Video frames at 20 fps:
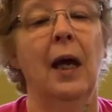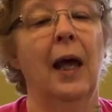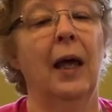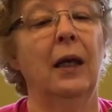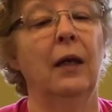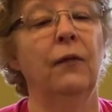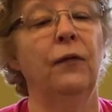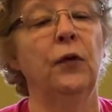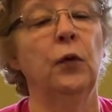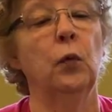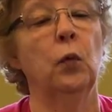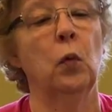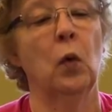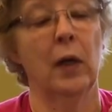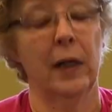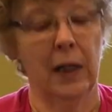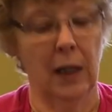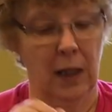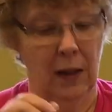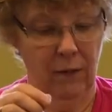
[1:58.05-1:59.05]
And if you
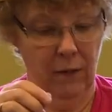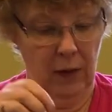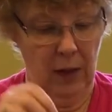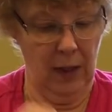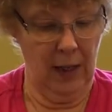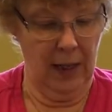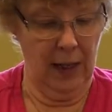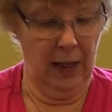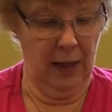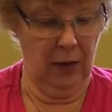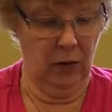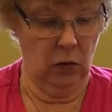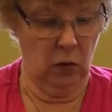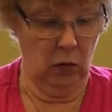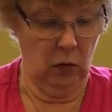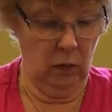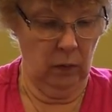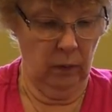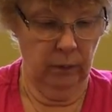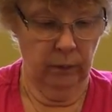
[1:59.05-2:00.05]
want to give it a
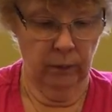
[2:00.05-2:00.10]
handle,